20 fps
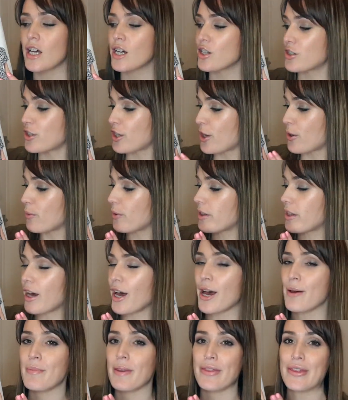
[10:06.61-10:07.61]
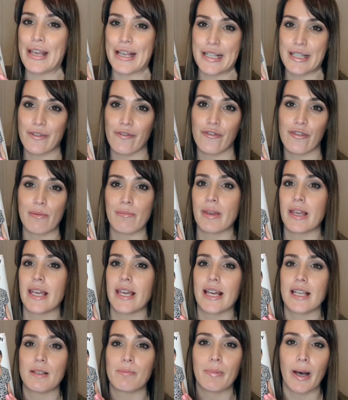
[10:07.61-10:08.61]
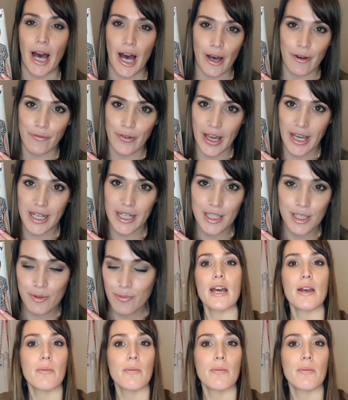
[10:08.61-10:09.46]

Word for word: So um, this for me is perfect.